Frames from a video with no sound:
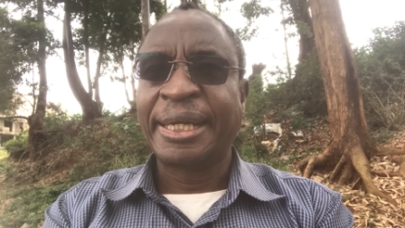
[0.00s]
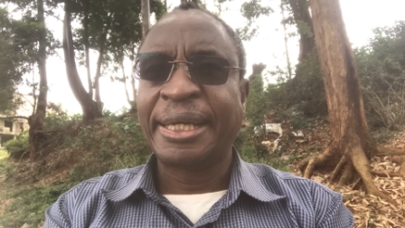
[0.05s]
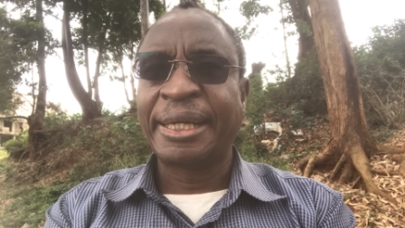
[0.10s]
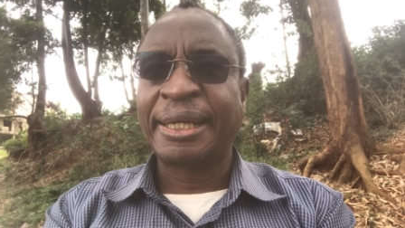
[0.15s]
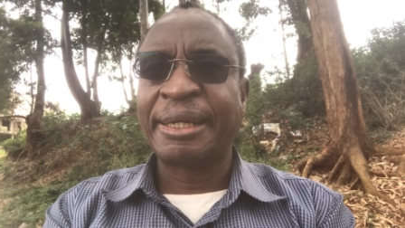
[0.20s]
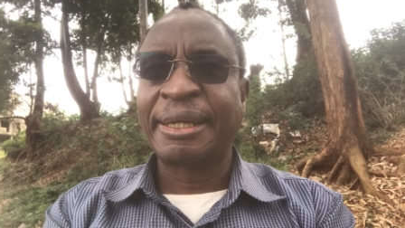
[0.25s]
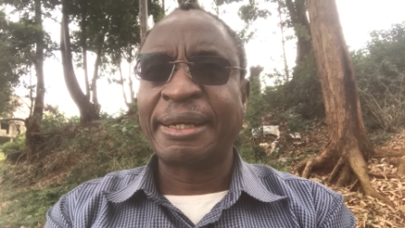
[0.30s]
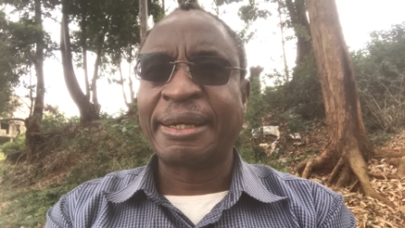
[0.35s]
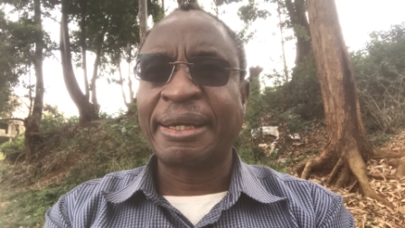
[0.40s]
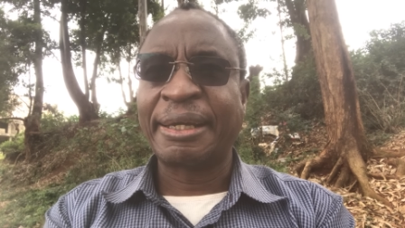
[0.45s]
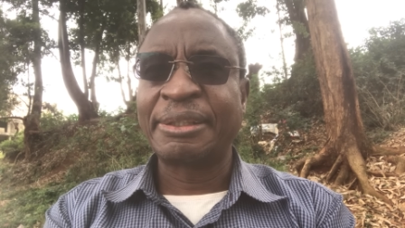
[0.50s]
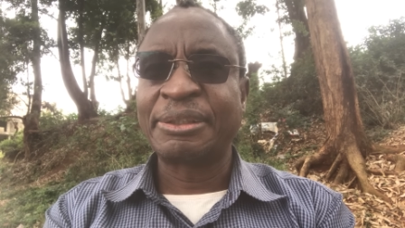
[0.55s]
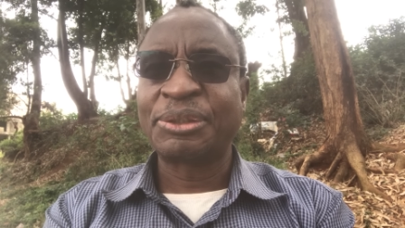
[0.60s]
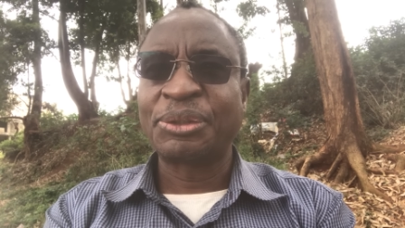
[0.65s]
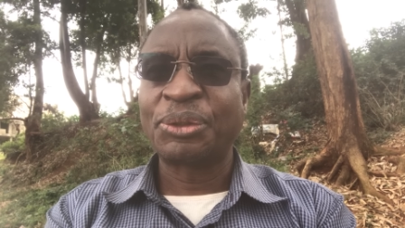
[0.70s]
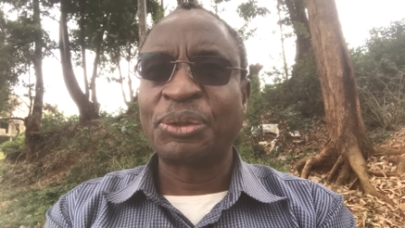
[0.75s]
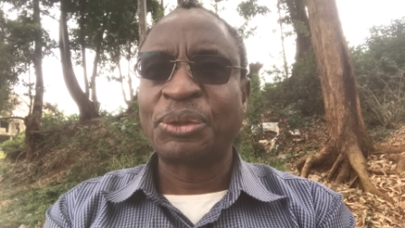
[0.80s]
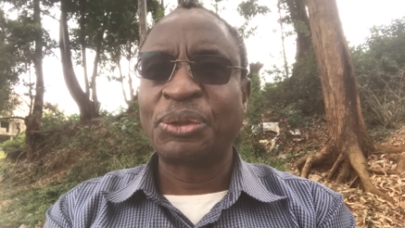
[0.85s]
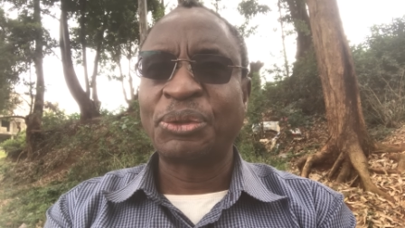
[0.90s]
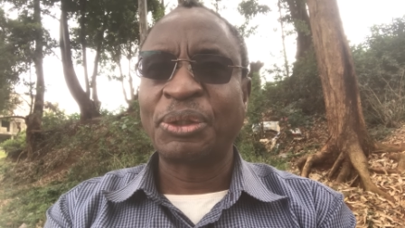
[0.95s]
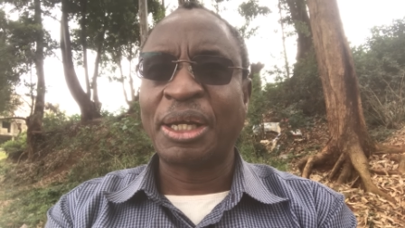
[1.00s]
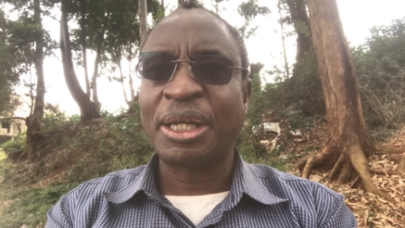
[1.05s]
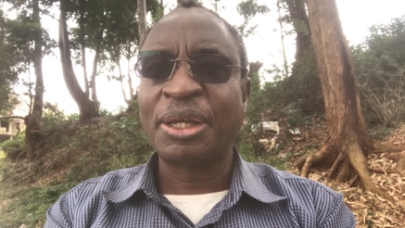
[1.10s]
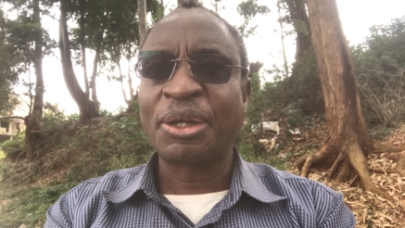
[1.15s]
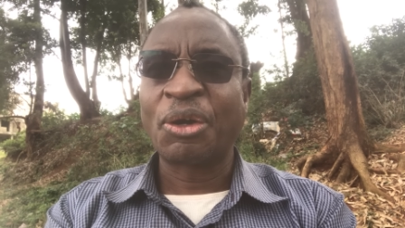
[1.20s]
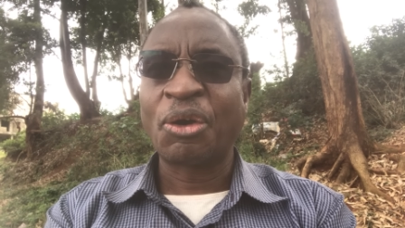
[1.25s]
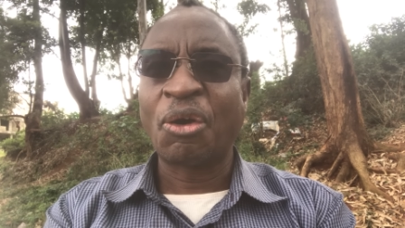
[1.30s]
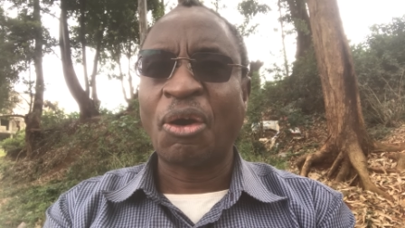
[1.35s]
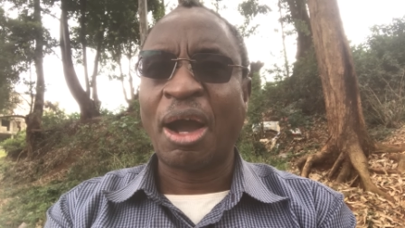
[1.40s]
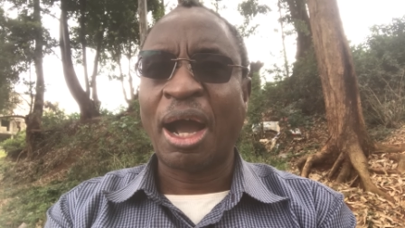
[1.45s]
in case you usually
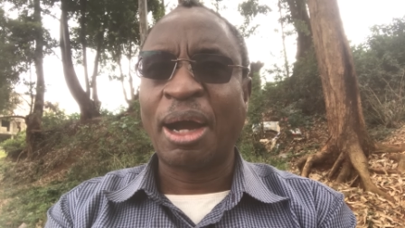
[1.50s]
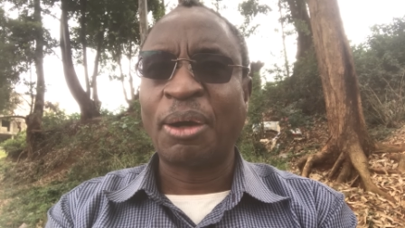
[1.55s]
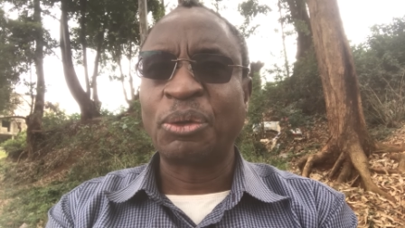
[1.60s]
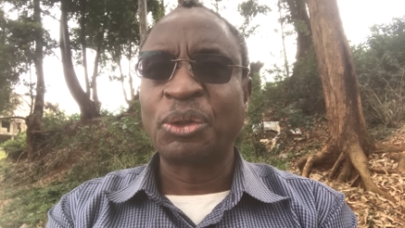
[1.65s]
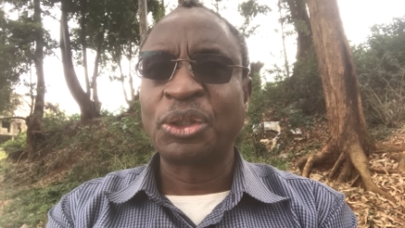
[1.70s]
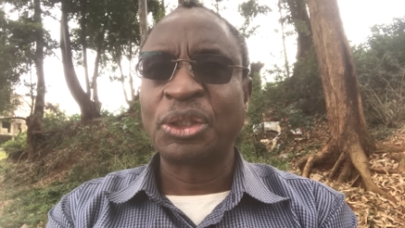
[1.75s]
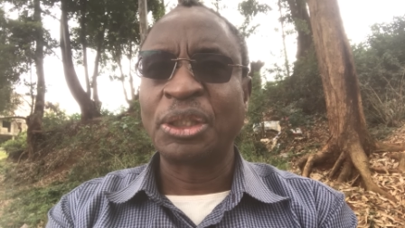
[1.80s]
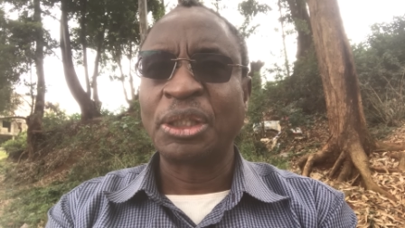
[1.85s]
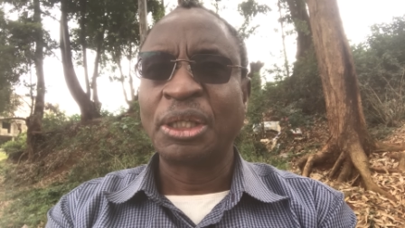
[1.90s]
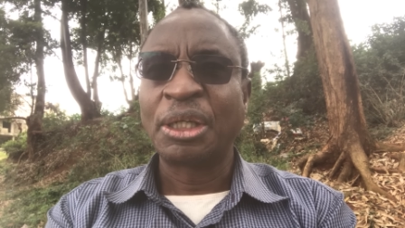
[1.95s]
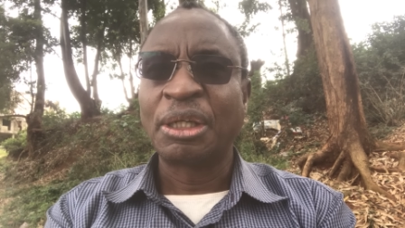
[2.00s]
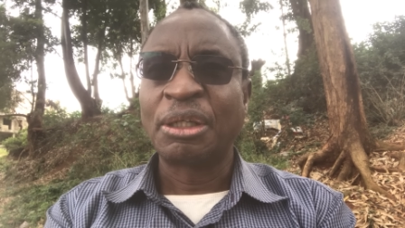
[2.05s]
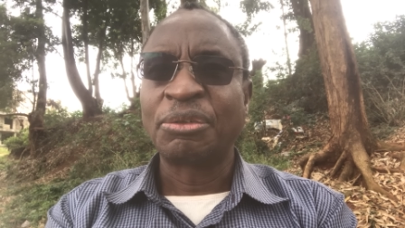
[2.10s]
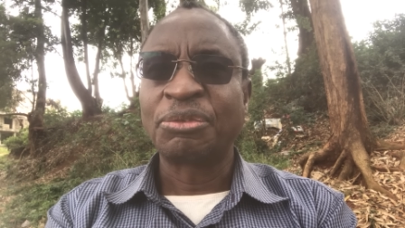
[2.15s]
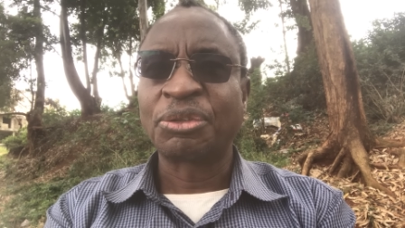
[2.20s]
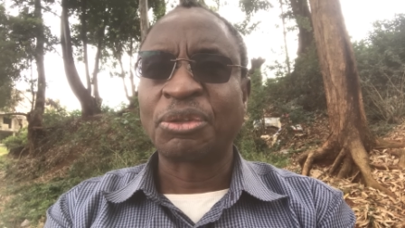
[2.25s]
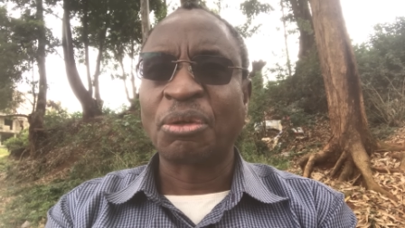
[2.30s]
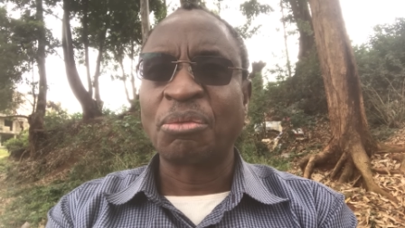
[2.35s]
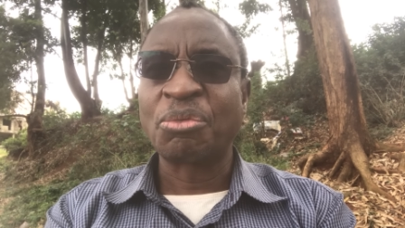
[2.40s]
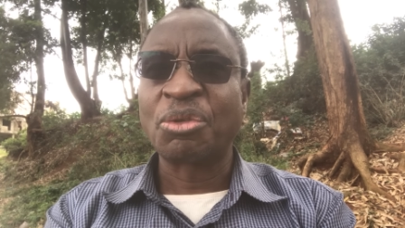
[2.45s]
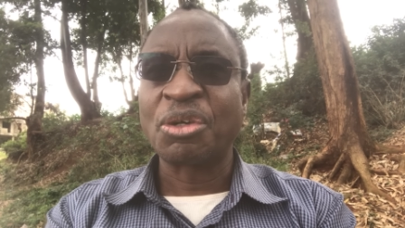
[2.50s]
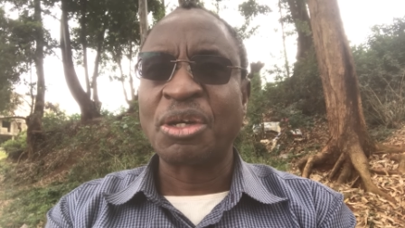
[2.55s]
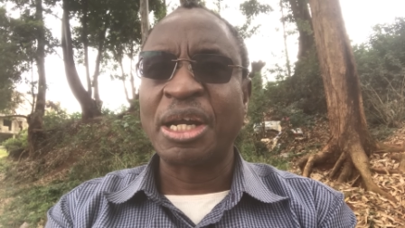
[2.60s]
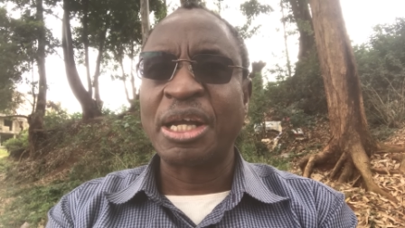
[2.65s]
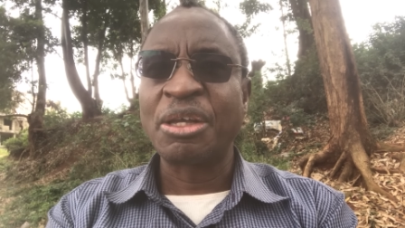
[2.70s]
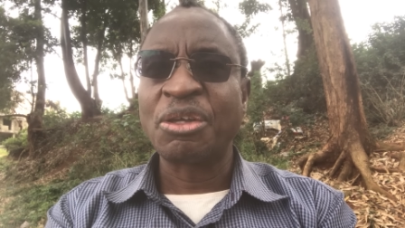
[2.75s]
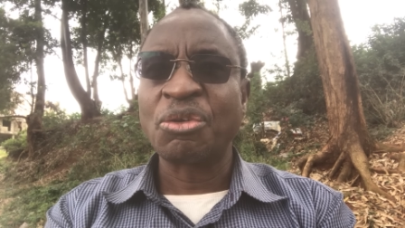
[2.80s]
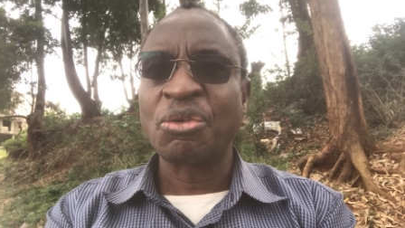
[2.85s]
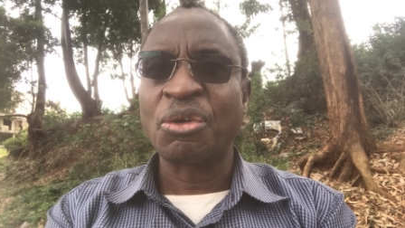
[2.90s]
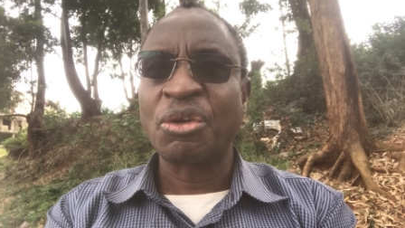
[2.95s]
go out, from
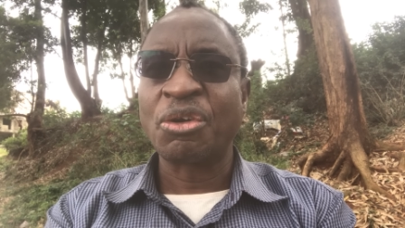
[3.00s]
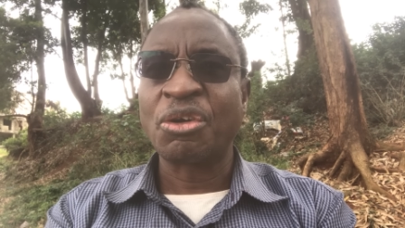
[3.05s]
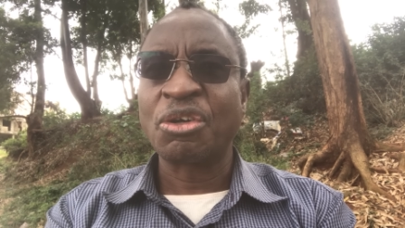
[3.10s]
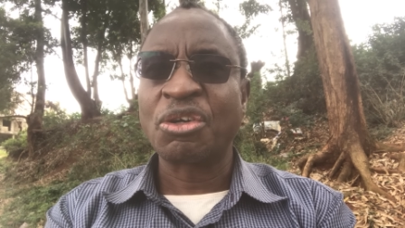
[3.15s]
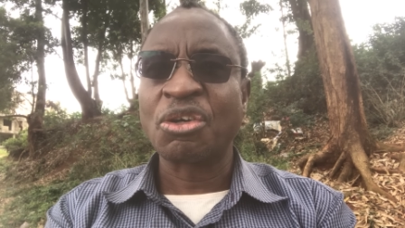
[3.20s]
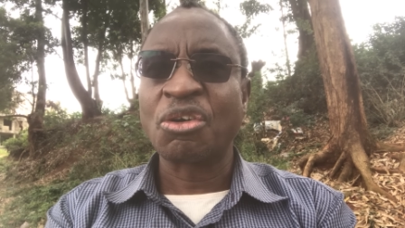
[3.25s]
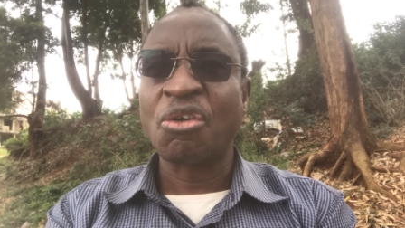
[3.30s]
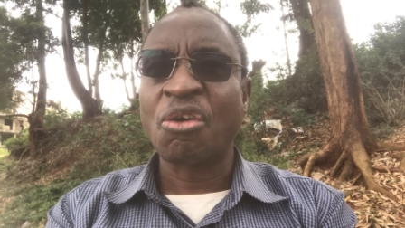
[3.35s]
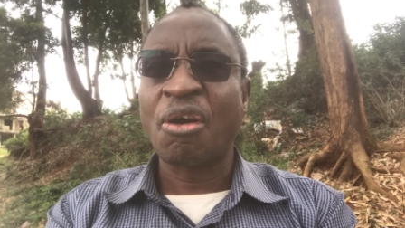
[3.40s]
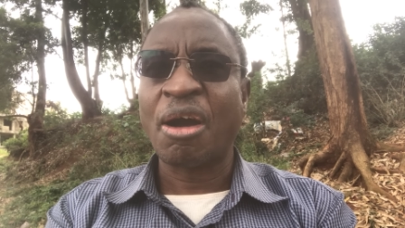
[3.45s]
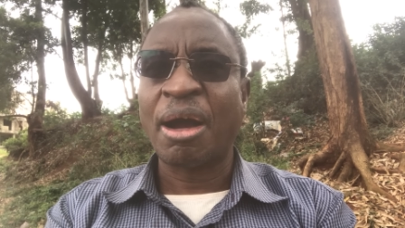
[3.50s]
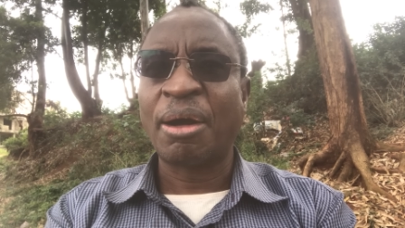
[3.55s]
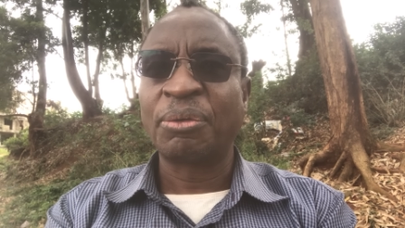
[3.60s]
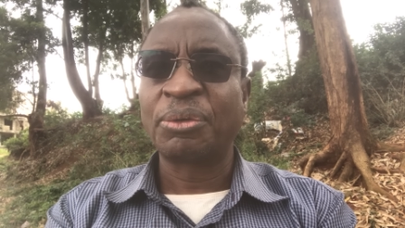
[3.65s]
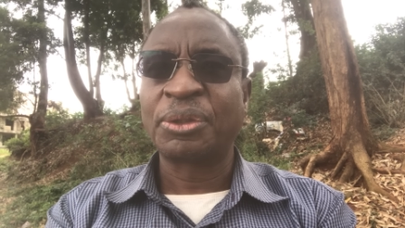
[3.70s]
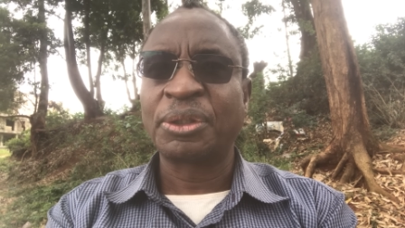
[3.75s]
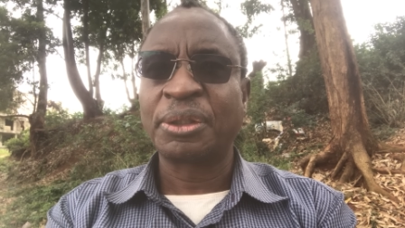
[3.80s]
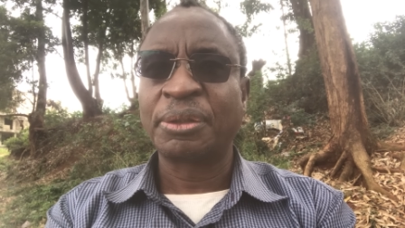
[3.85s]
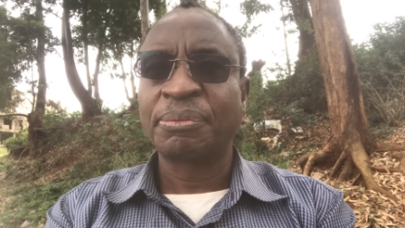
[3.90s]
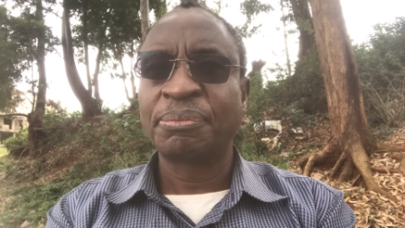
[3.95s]
today you will not go out.